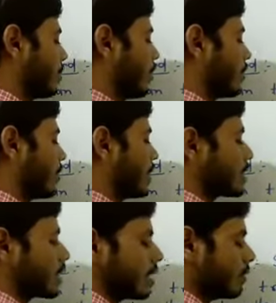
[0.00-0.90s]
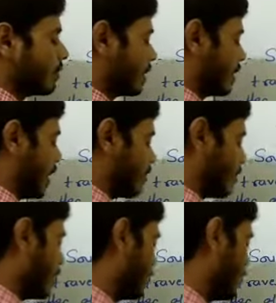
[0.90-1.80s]
or we can say that with the help
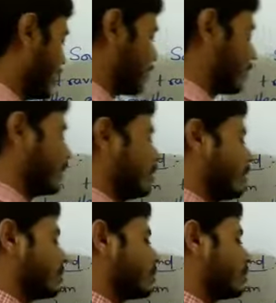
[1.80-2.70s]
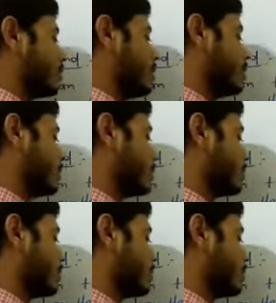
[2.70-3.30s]
of medium, through the